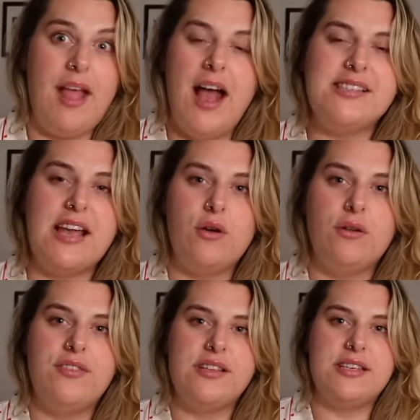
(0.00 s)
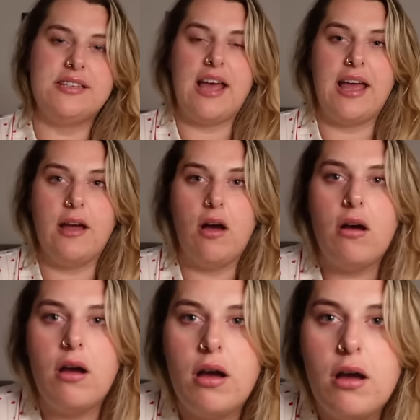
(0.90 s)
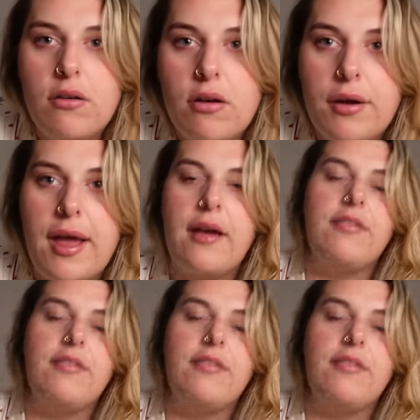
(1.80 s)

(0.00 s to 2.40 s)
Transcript: I say all of this to say, oh, okay,